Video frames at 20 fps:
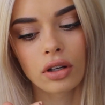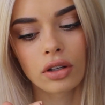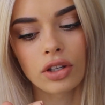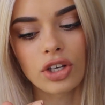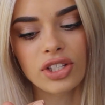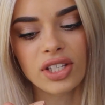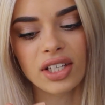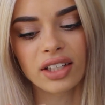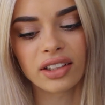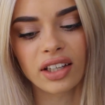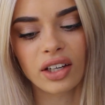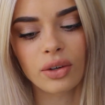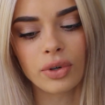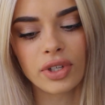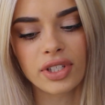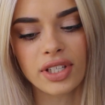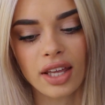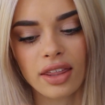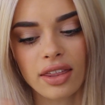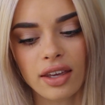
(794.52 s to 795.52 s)
using
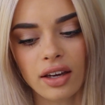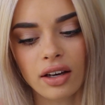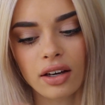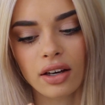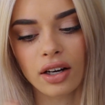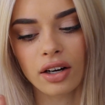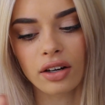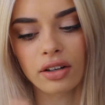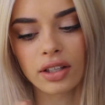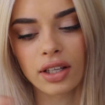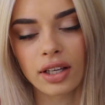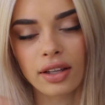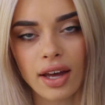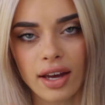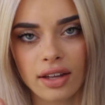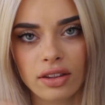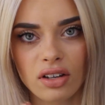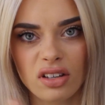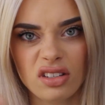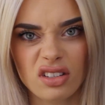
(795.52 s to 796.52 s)
liquids, I think. I don't really
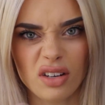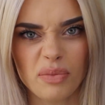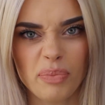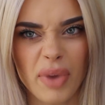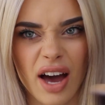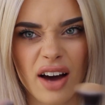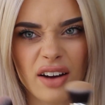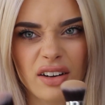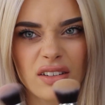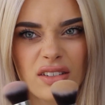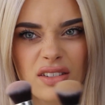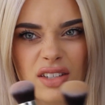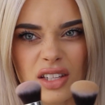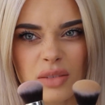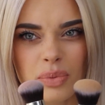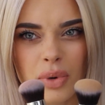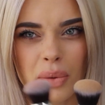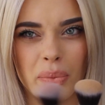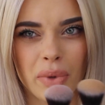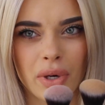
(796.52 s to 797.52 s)
like those on powders,
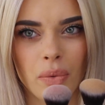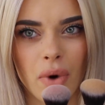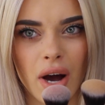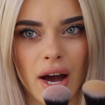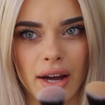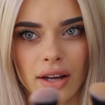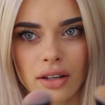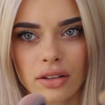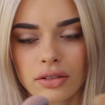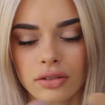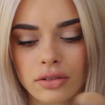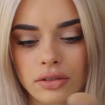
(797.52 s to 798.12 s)
that's probably why.